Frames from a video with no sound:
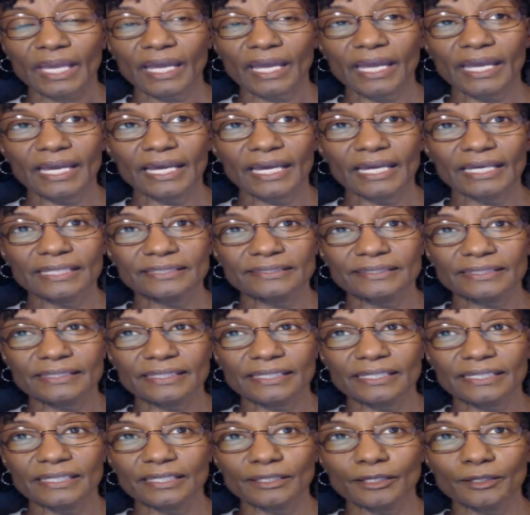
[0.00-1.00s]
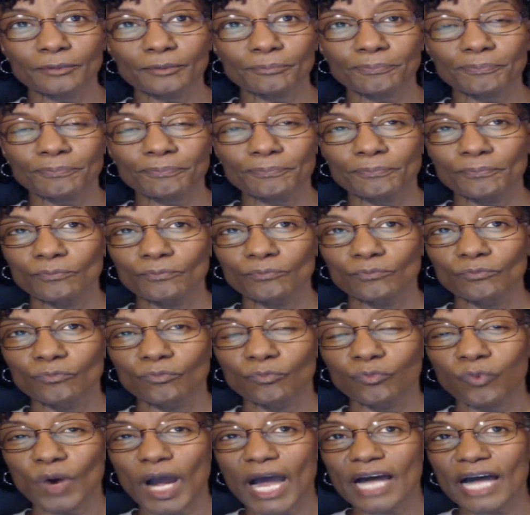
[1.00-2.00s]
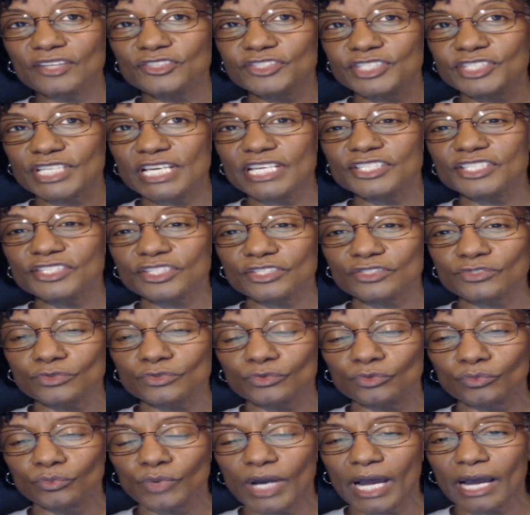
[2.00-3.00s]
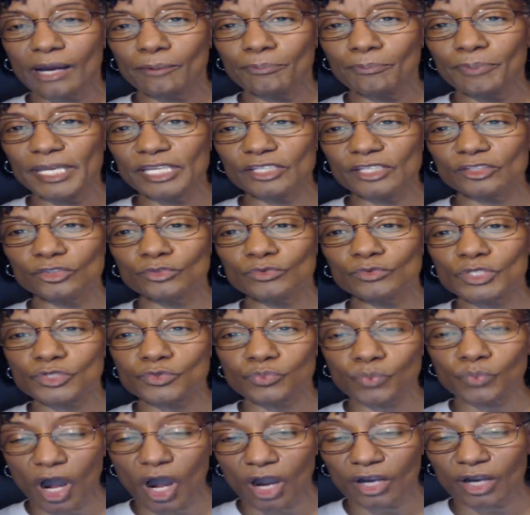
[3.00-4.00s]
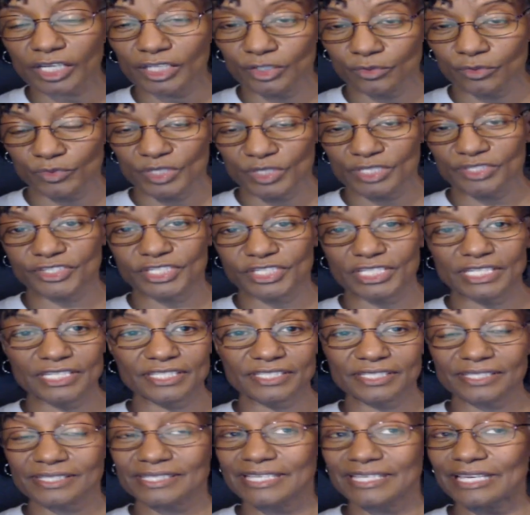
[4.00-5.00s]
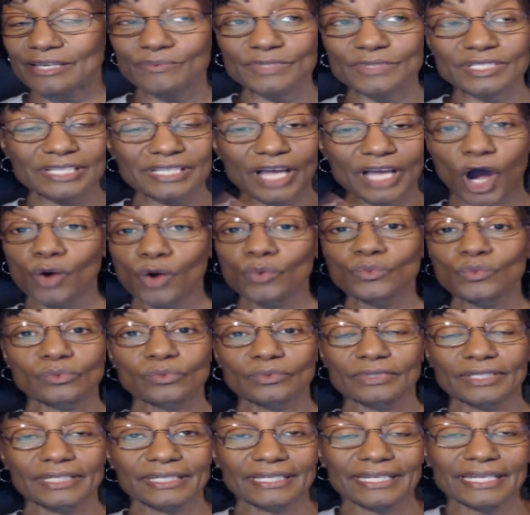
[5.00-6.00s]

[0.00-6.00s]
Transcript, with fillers: and, and while Jesus, while Peter was walking with Jesus, he was on,